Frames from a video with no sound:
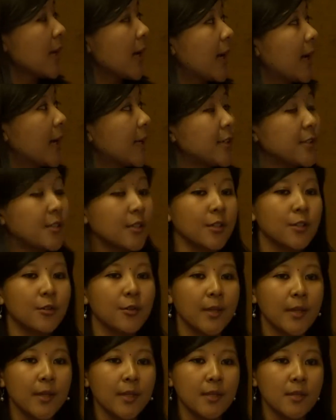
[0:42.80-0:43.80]
and
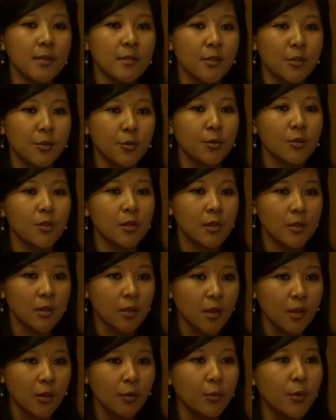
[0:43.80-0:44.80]
create
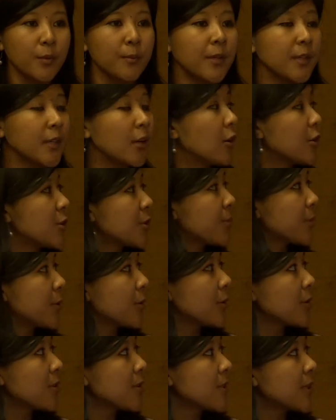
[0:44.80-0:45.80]
rural women
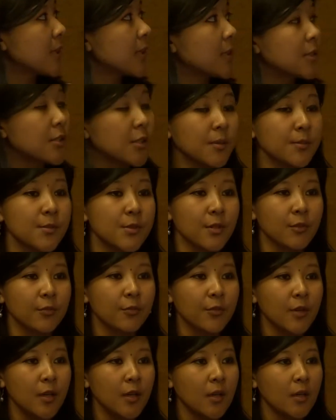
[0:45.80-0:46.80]
entrepreneurs in terms
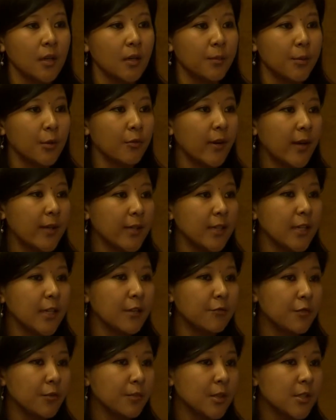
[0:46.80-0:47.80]
of providing
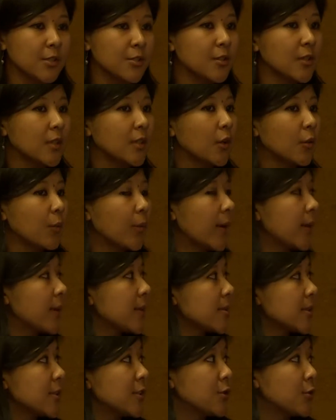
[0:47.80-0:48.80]
information and
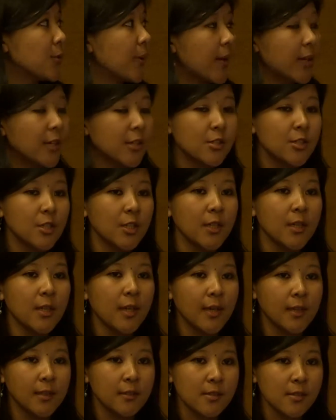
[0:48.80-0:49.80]
awareness into energy,
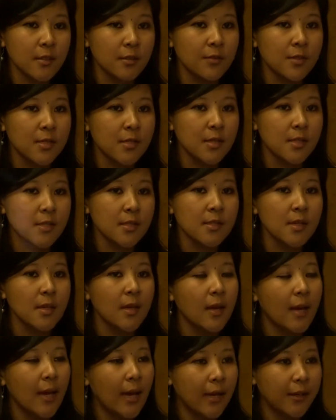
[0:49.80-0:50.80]
health services,
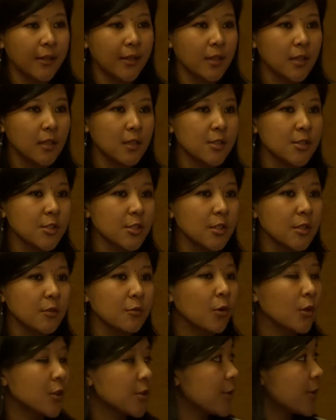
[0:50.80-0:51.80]
agriculture,
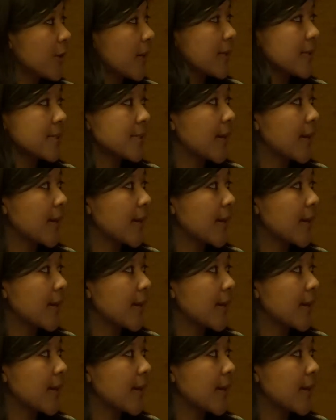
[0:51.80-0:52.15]
water, and